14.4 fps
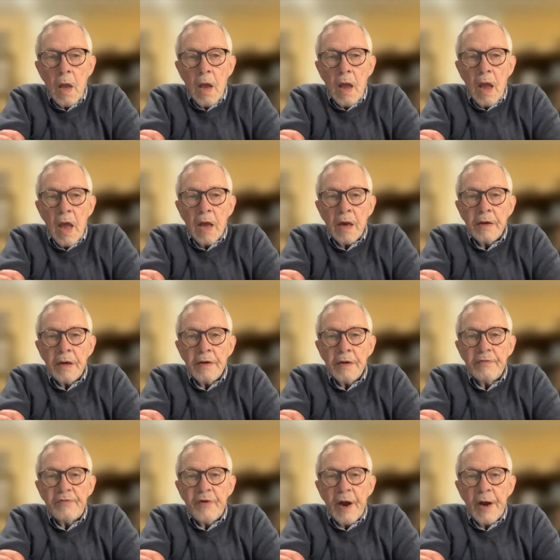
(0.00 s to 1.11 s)
And then
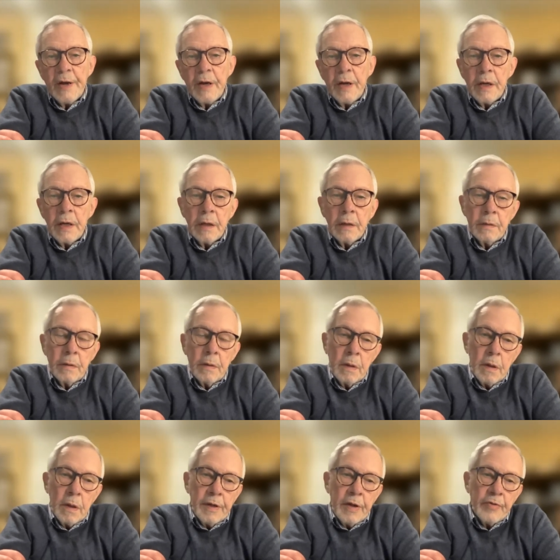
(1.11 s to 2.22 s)
finally,
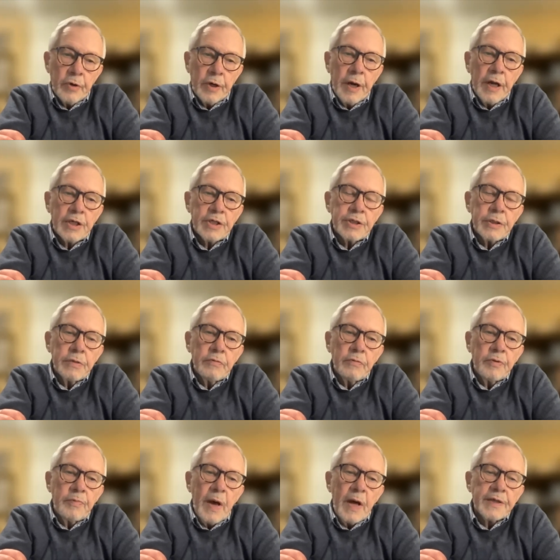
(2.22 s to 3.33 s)
another connection
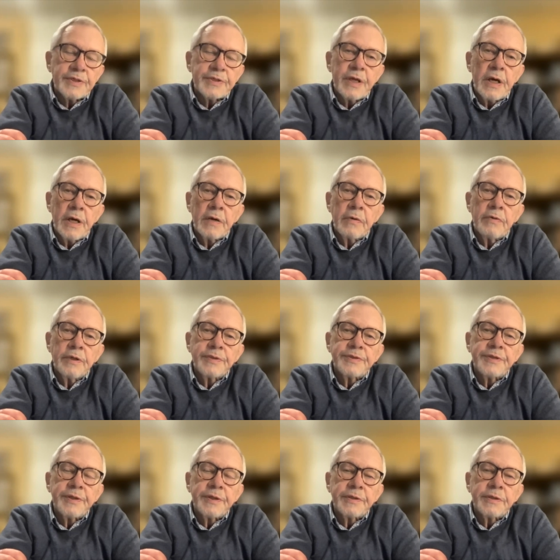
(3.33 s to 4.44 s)
with Palestine was
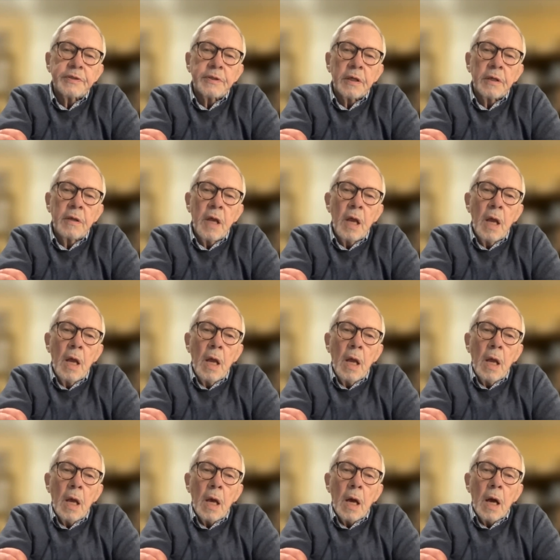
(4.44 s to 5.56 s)
that uh,
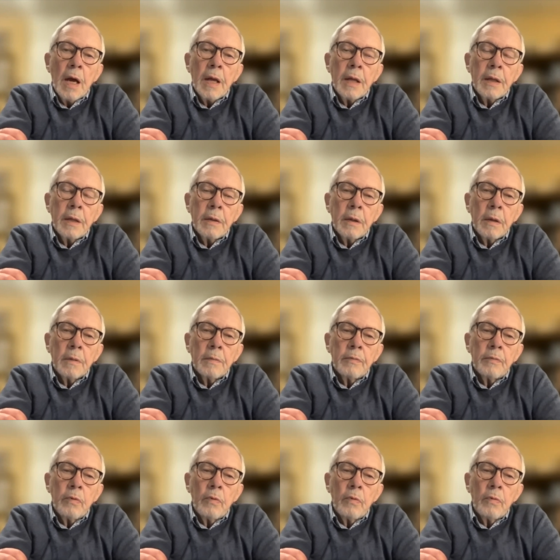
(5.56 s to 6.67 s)
I uh,
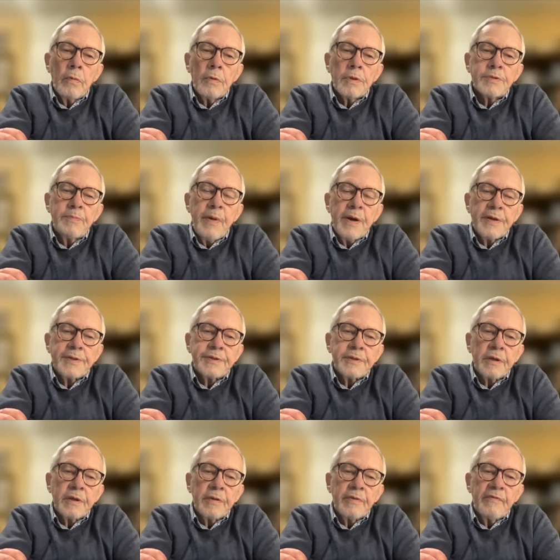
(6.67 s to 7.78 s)
spent
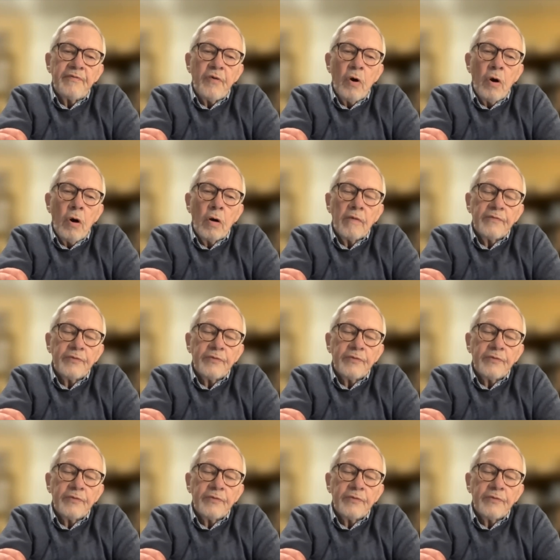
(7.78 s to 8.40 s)
uh, the fall of